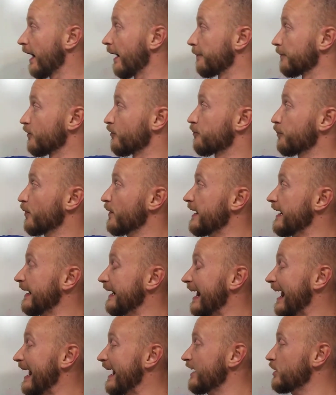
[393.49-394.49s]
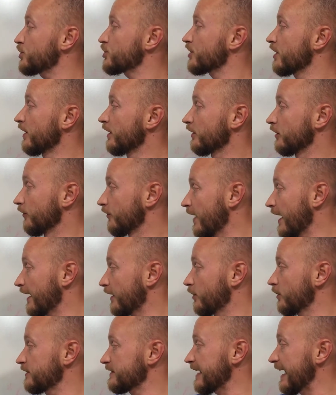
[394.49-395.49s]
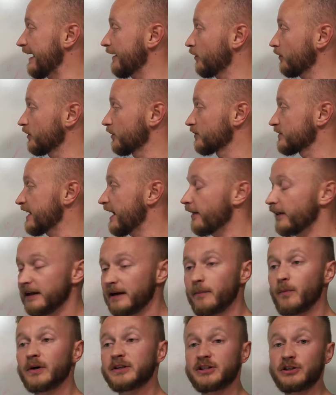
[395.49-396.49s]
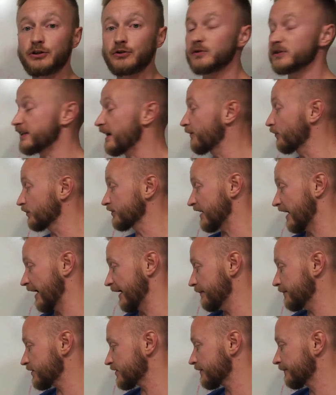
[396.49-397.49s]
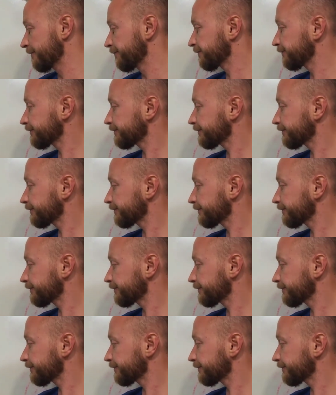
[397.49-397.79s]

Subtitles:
You've pre-engaged, you've got a good title, you're telling them what to do several times.